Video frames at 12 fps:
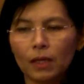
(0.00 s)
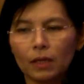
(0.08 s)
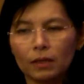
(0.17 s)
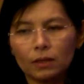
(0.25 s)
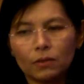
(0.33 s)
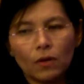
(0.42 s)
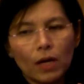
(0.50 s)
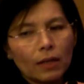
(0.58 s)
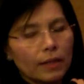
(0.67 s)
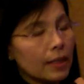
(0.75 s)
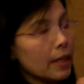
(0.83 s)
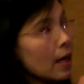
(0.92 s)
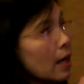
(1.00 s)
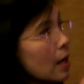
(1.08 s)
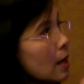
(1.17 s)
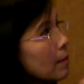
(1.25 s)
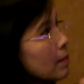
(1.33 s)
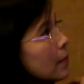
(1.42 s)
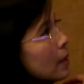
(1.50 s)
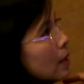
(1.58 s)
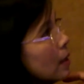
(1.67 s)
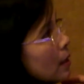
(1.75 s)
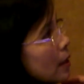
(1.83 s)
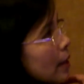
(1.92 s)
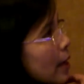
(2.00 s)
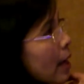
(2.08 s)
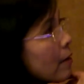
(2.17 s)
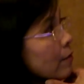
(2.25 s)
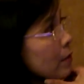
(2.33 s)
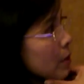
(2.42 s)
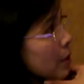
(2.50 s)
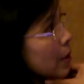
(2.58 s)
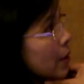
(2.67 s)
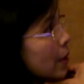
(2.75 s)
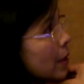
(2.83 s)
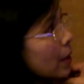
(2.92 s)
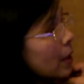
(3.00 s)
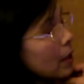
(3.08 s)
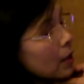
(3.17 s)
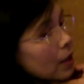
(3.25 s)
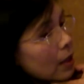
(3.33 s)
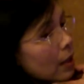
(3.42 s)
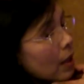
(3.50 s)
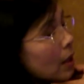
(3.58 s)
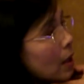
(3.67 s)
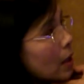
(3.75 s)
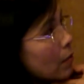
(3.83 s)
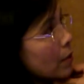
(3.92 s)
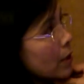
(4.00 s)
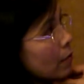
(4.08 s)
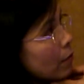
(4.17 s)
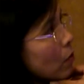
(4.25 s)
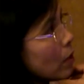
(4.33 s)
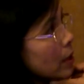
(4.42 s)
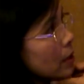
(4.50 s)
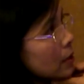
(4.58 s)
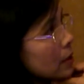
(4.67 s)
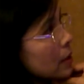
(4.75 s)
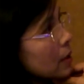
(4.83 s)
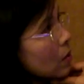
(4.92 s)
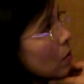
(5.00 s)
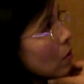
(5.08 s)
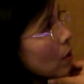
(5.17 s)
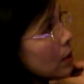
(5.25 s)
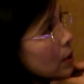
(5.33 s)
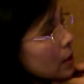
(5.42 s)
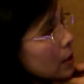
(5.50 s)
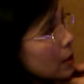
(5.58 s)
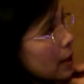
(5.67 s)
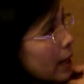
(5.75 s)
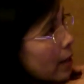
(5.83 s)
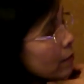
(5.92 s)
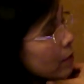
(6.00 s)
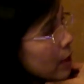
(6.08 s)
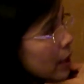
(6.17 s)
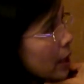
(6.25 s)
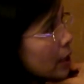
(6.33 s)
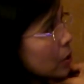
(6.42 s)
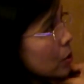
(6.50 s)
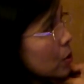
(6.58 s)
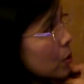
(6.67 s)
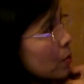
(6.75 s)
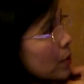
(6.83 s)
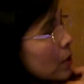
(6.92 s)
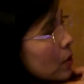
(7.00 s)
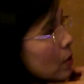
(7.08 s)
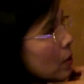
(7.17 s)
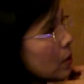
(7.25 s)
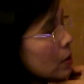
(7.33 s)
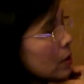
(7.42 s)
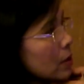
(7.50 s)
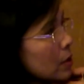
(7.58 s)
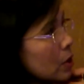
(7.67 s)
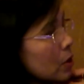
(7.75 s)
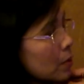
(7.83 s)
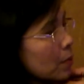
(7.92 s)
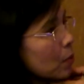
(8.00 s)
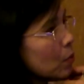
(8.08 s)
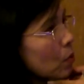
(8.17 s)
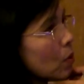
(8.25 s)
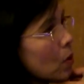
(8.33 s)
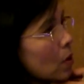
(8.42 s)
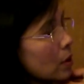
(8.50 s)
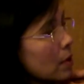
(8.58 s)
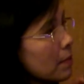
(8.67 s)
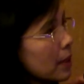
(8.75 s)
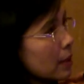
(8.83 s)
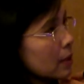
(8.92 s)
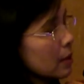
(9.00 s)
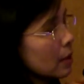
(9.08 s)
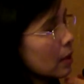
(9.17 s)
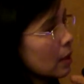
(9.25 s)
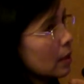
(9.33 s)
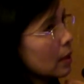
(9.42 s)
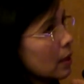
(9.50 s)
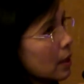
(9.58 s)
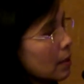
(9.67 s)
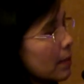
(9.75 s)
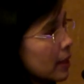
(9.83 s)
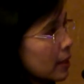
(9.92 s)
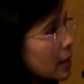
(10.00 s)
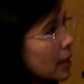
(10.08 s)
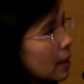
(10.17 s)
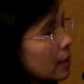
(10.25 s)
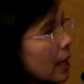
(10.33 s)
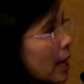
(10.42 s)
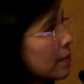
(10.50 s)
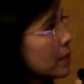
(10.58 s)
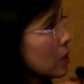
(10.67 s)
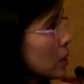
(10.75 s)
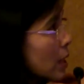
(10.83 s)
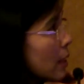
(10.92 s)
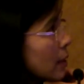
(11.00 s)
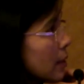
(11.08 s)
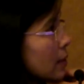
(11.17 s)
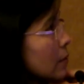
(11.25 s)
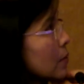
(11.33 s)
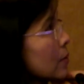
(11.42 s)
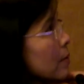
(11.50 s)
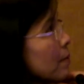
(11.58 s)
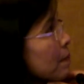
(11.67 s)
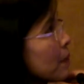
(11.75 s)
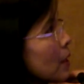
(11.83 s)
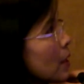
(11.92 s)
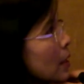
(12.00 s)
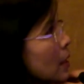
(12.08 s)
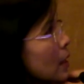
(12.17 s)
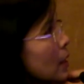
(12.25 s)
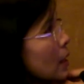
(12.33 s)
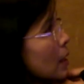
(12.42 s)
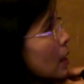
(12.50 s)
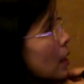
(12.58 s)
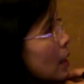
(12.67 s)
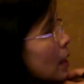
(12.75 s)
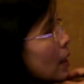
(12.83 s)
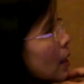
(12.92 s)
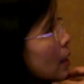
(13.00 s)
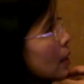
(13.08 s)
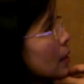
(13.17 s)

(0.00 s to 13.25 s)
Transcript: The drug rehab, the aftercare, we are focusing on the aftercare too, because this is a prolonged maintained abstinence. The